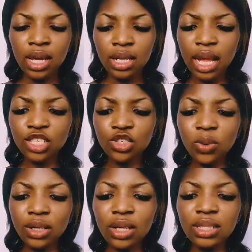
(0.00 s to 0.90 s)
that you
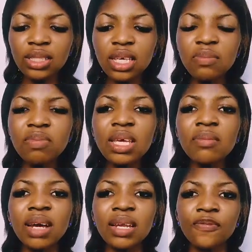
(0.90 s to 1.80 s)
are not seeing
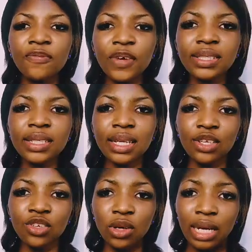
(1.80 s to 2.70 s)
being manifested
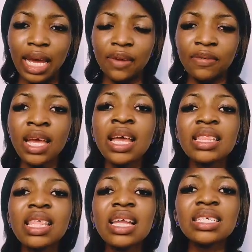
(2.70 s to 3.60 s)
in your life,
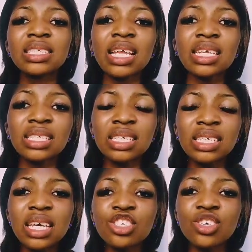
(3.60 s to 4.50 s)
that is an
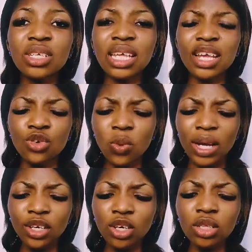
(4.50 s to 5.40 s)
indication that you are
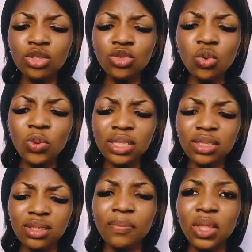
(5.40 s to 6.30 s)
not doing
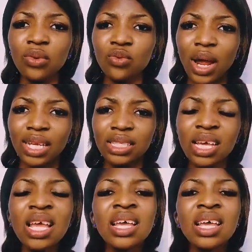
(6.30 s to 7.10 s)
something right.